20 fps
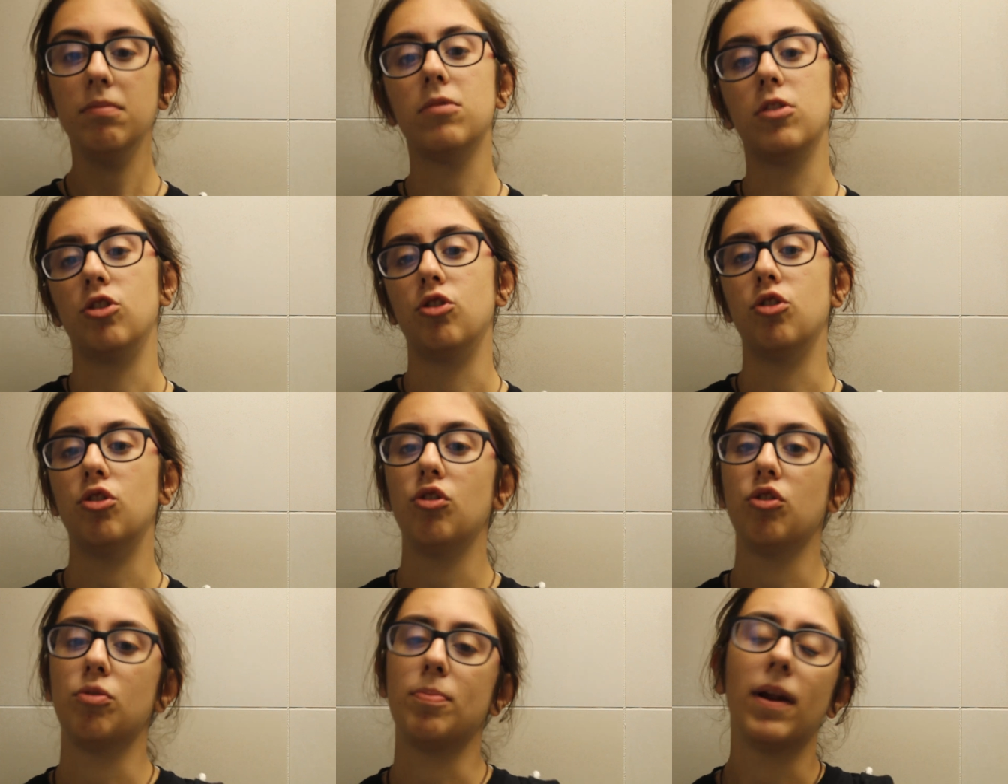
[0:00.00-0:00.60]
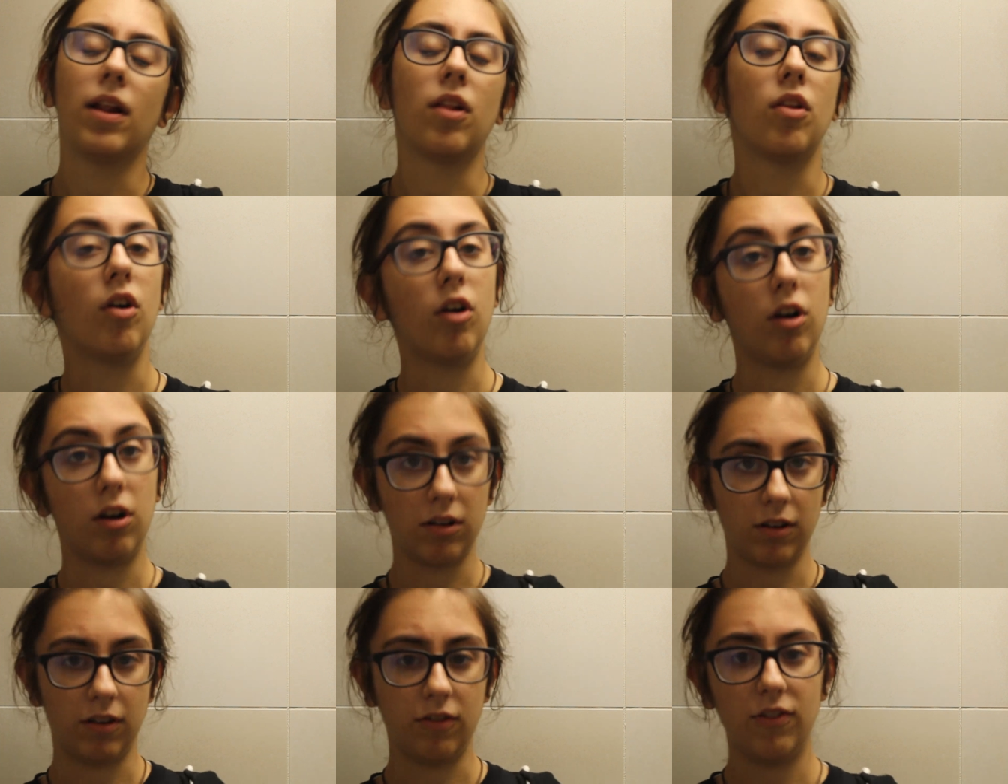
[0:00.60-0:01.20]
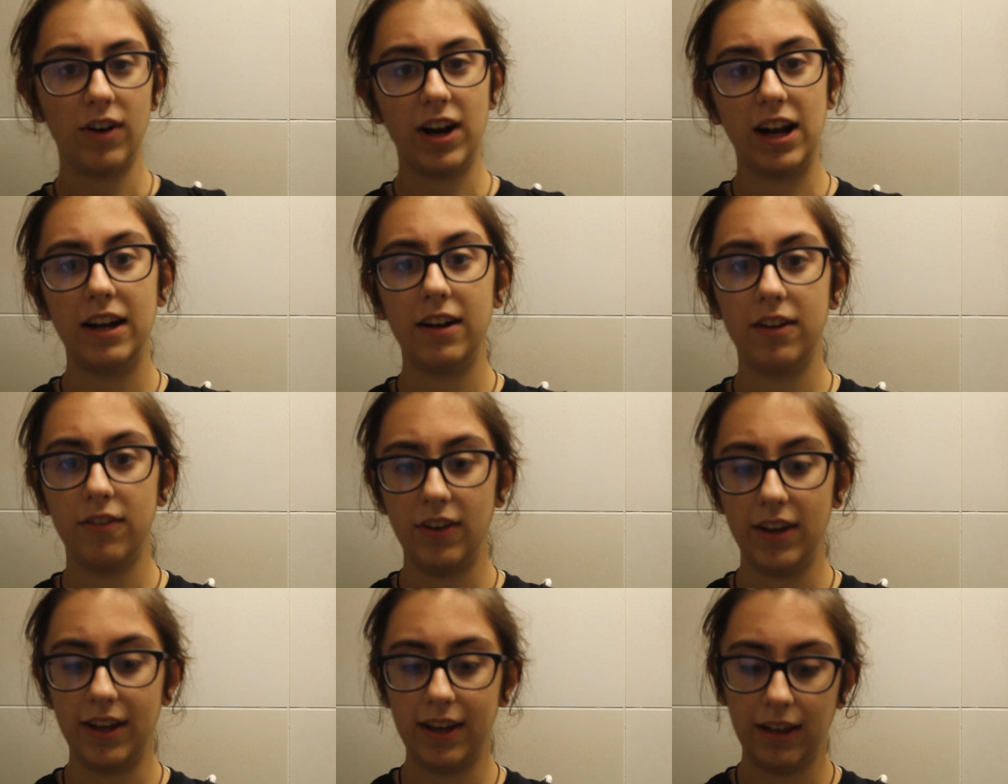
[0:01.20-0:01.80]
And Drew's been a long friend
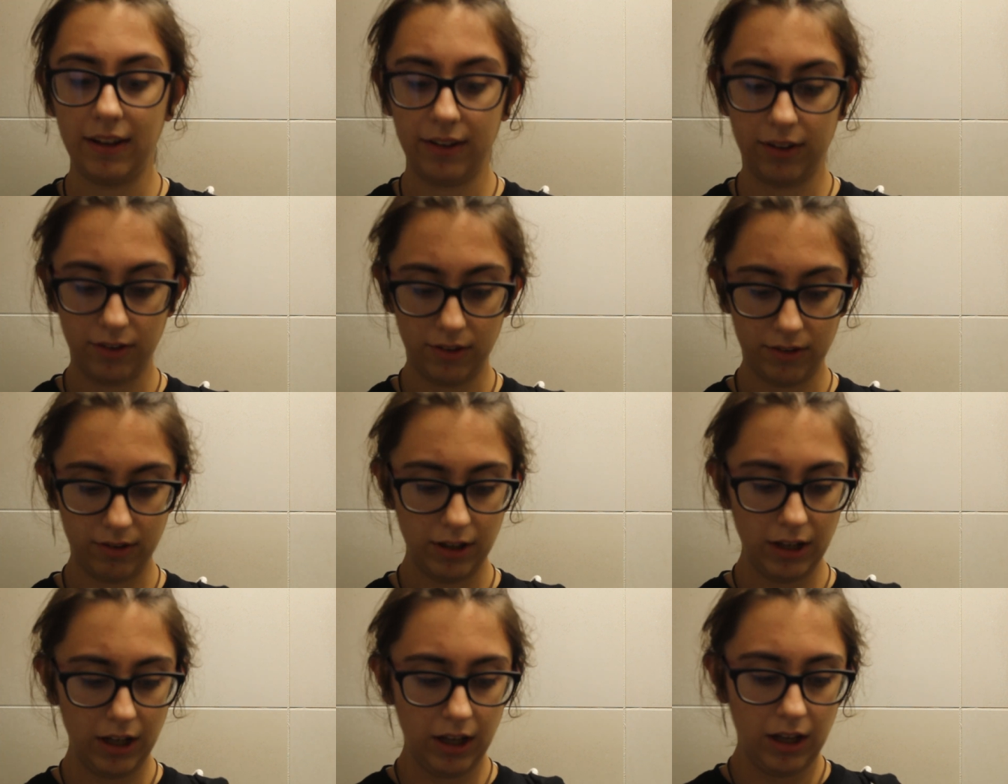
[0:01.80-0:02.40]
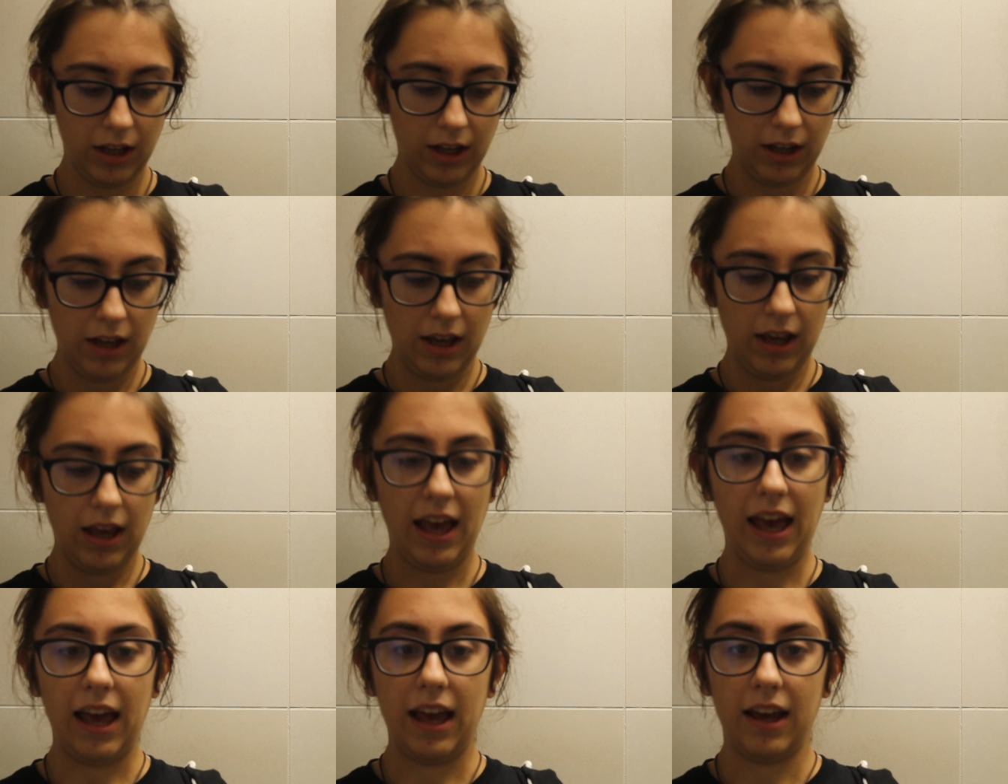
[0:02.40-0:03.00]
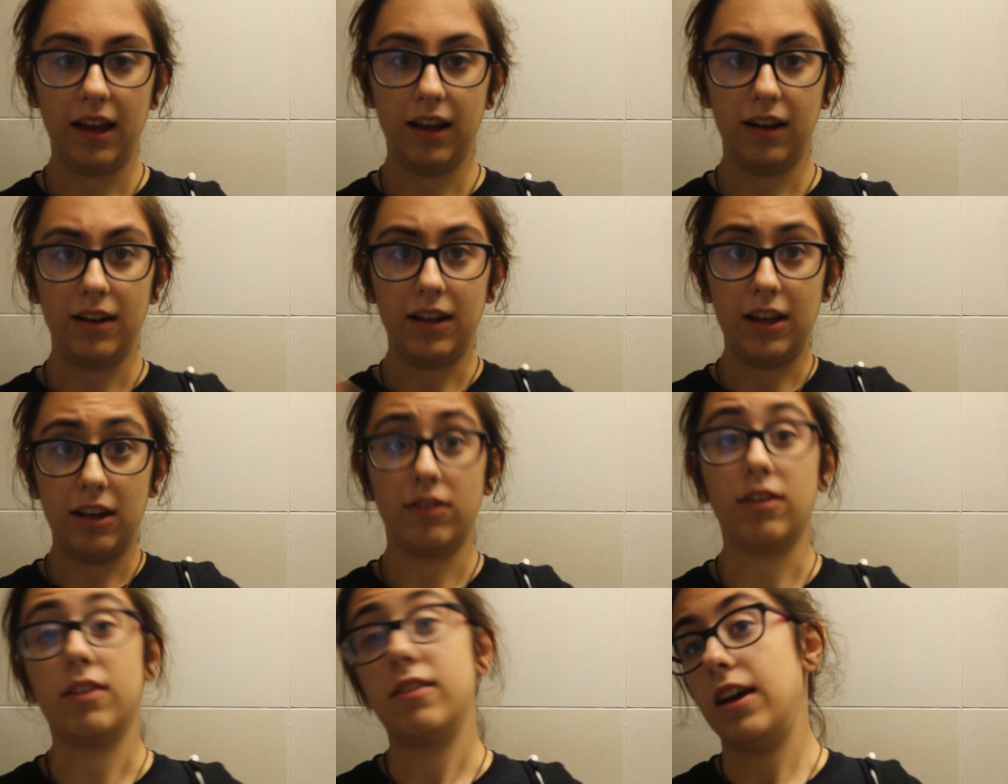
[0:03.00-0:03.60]
of his. And
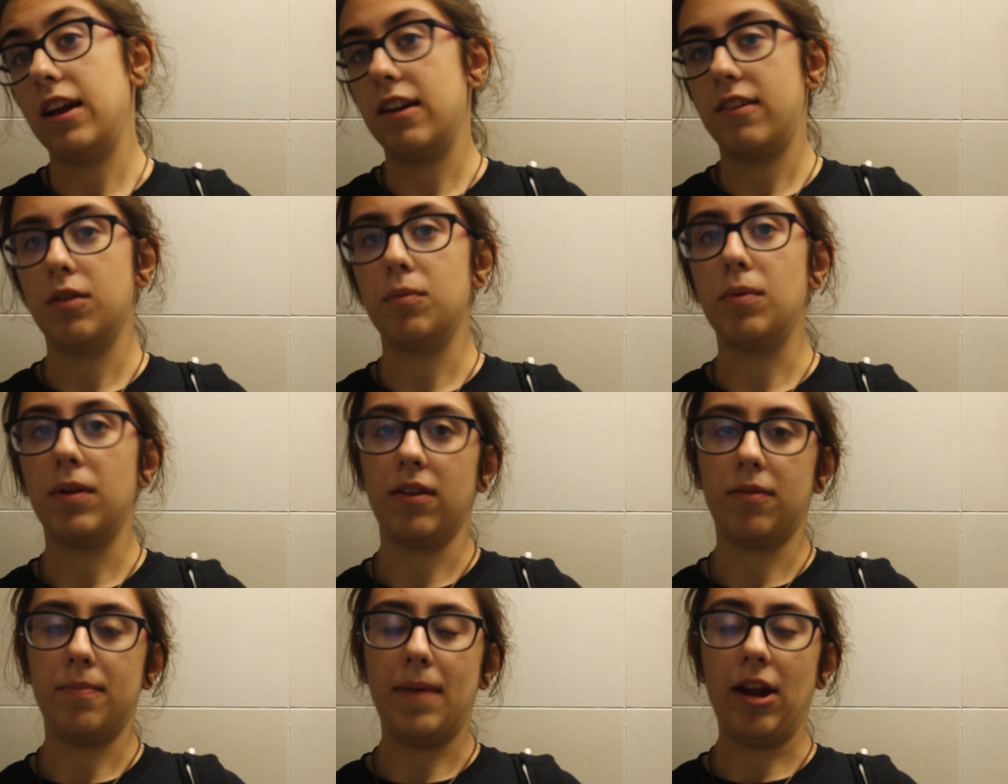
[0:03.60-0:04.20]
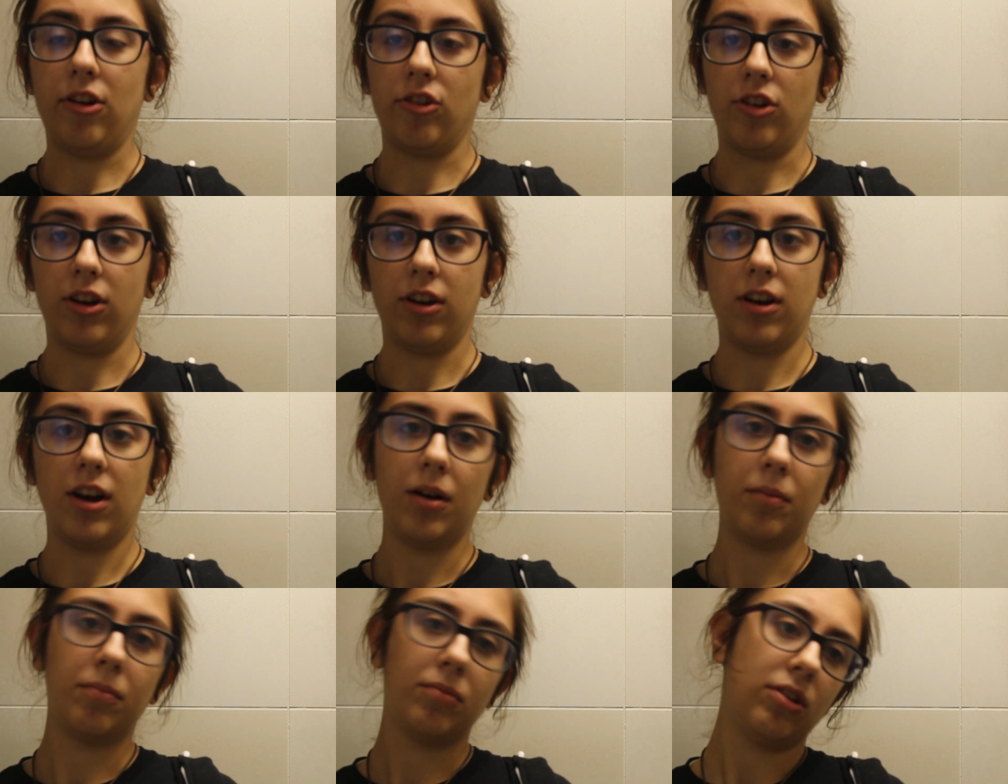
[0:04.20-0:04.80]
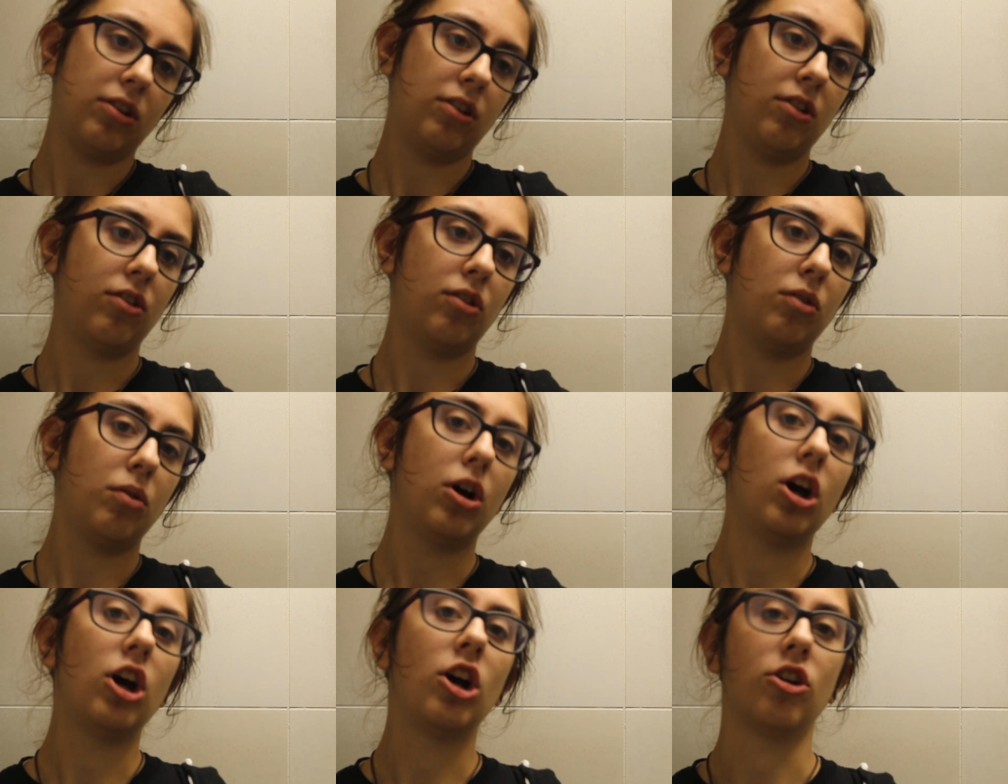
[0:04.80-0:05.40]
he's excited to see where this match can come
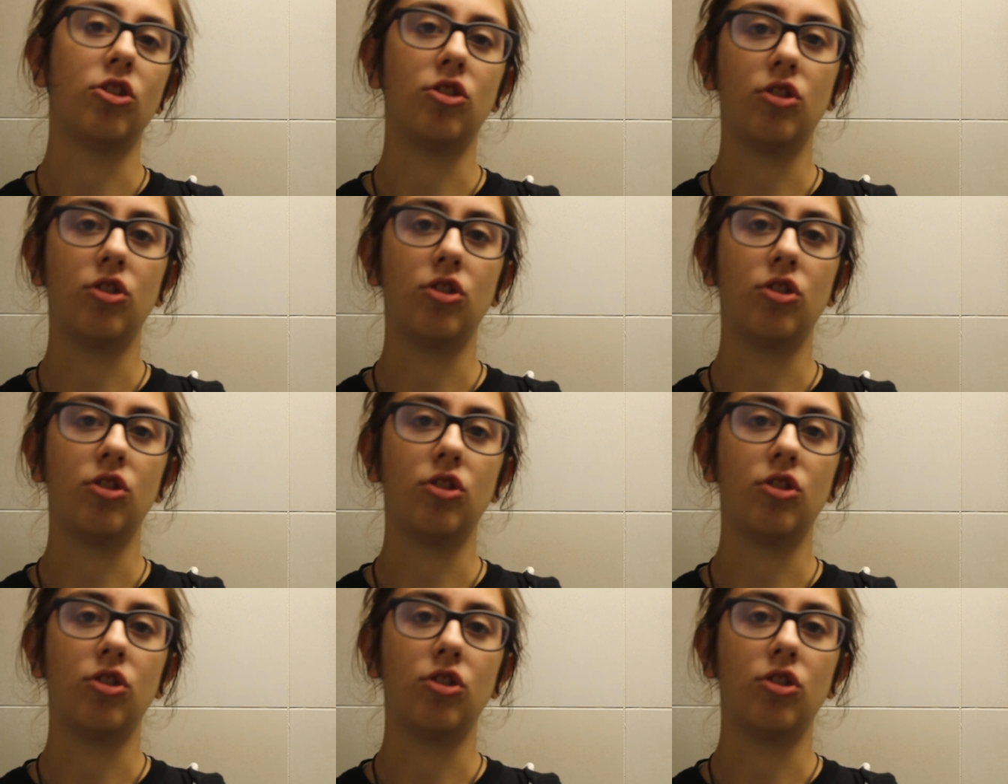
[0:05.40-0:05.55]
to.